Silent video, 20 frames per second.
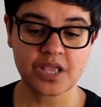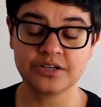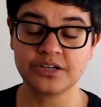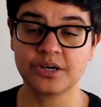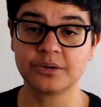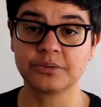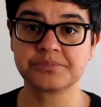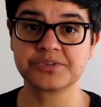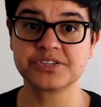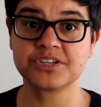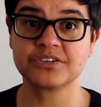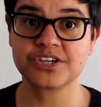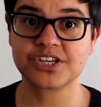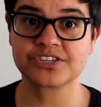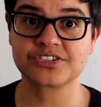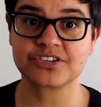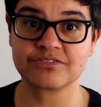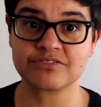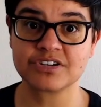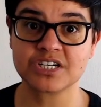No, I'm
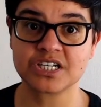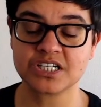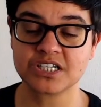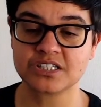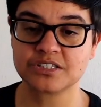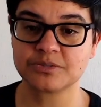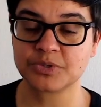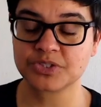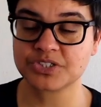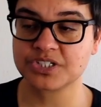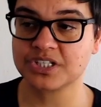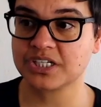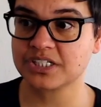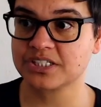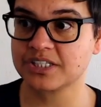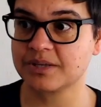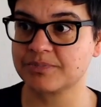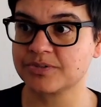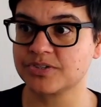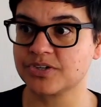serious. I really need to watch the
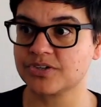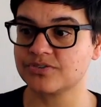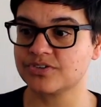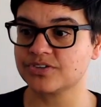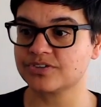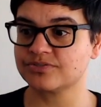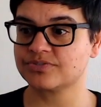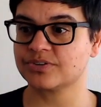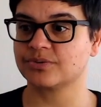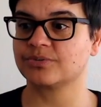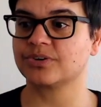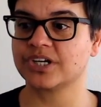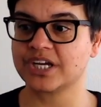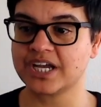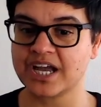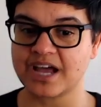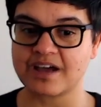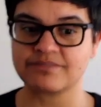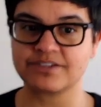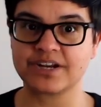next episode. It felt like
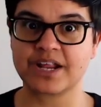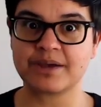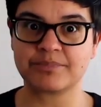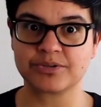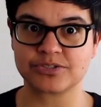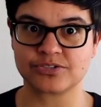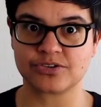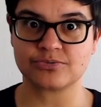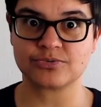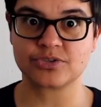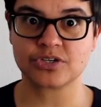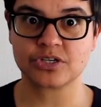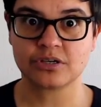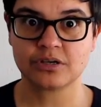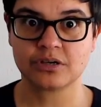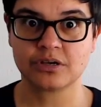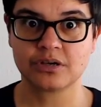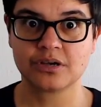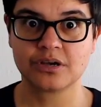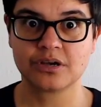half an episode.
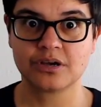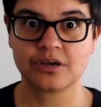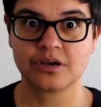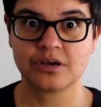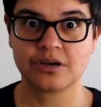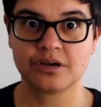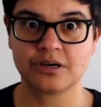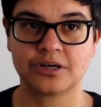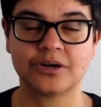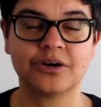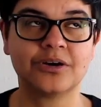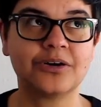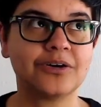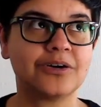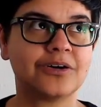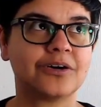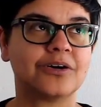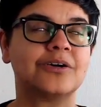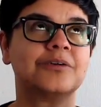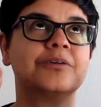
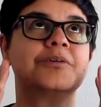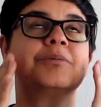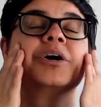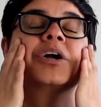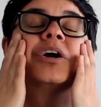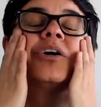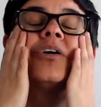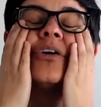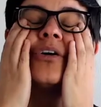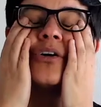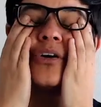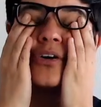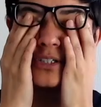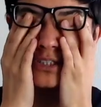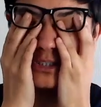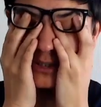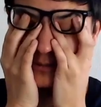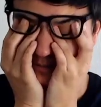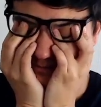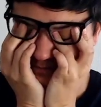Oh my
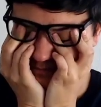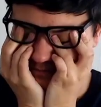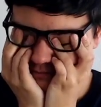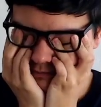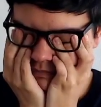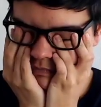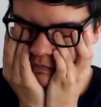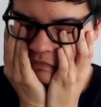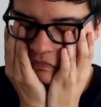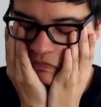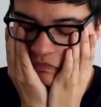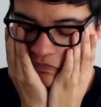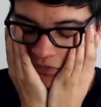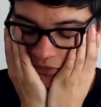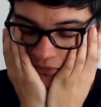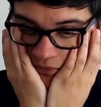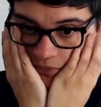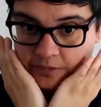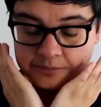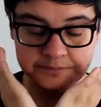god.
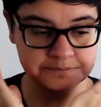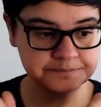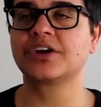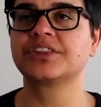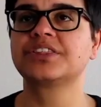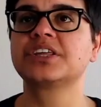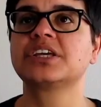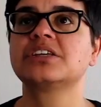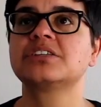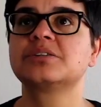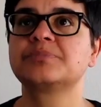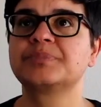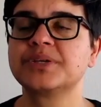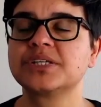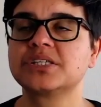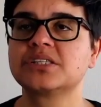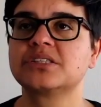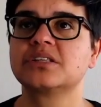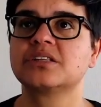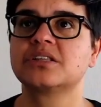I think it
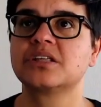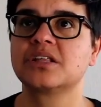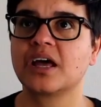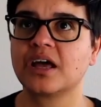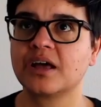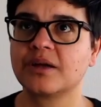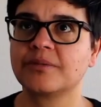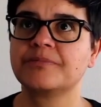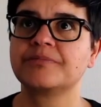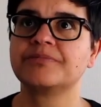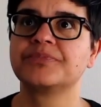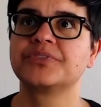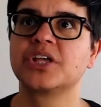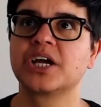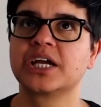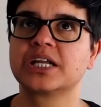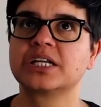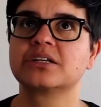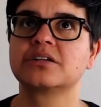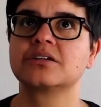speaks to
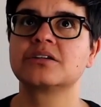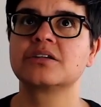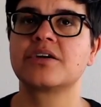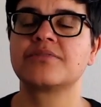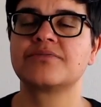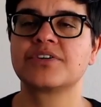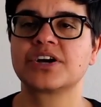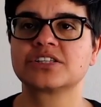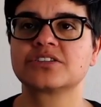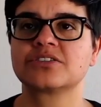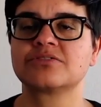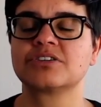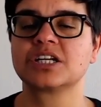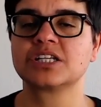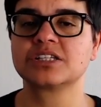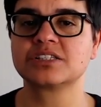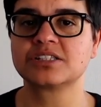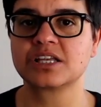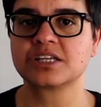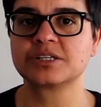
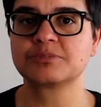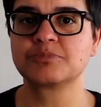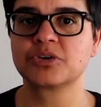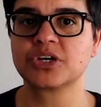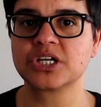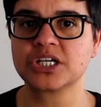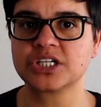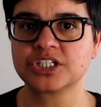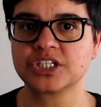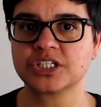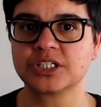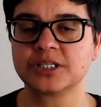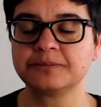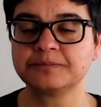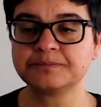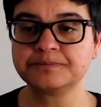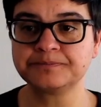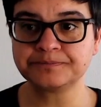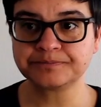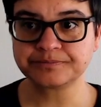Vassarala's
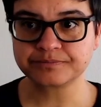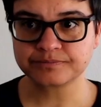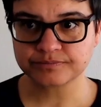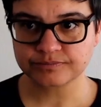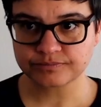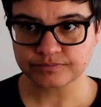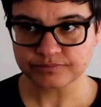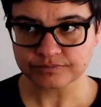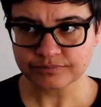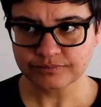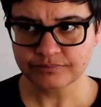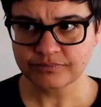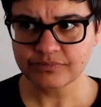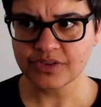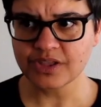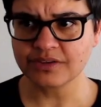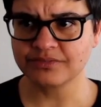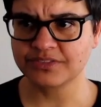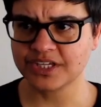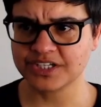desperation
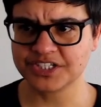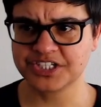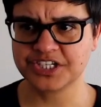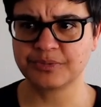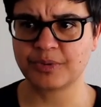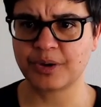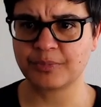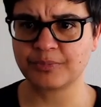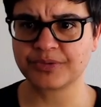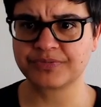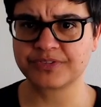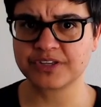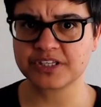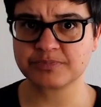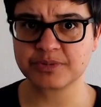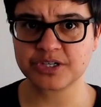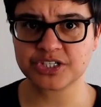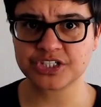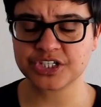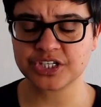that she went with
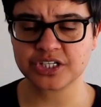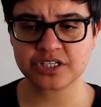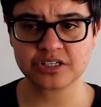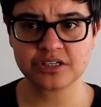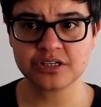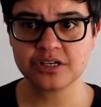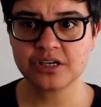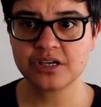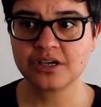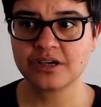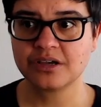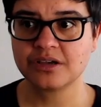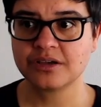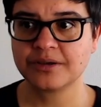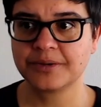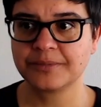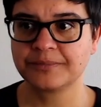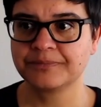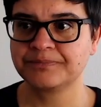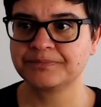this mission,
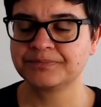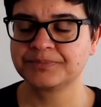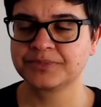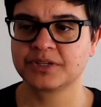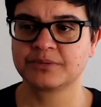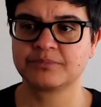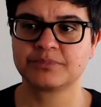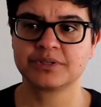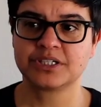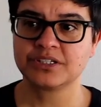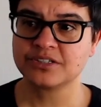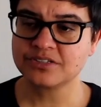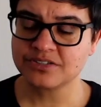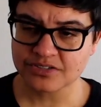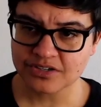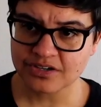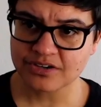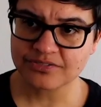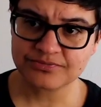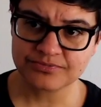
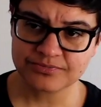because